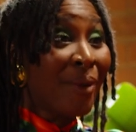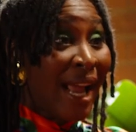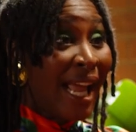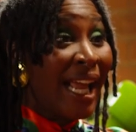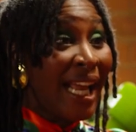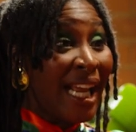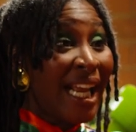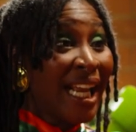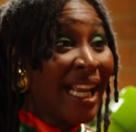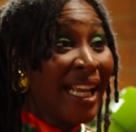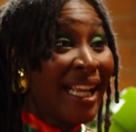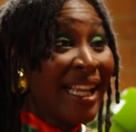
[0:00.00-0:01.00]
Right?
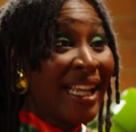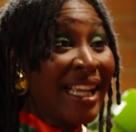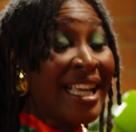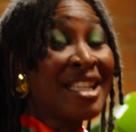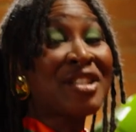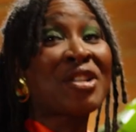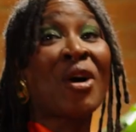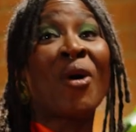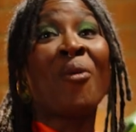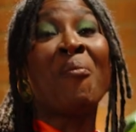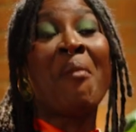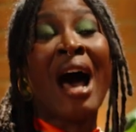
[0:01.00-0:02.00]
And
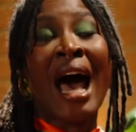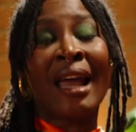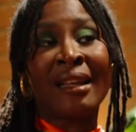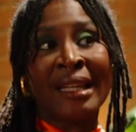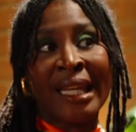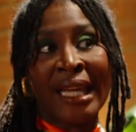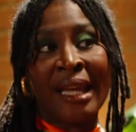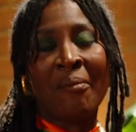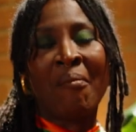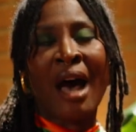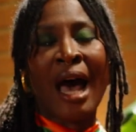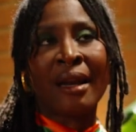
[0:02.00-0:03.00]
so modeling
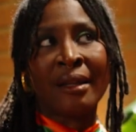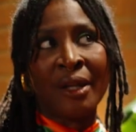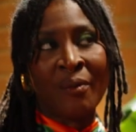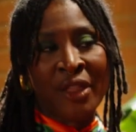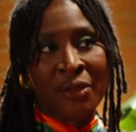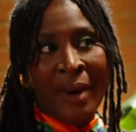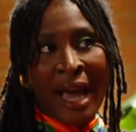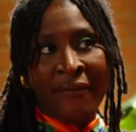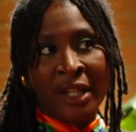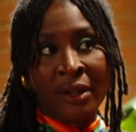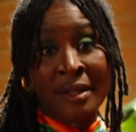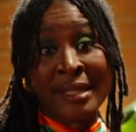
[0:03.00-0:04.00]
what
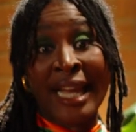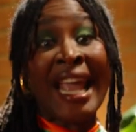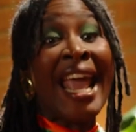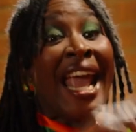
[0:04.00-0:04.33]
thriving looks like.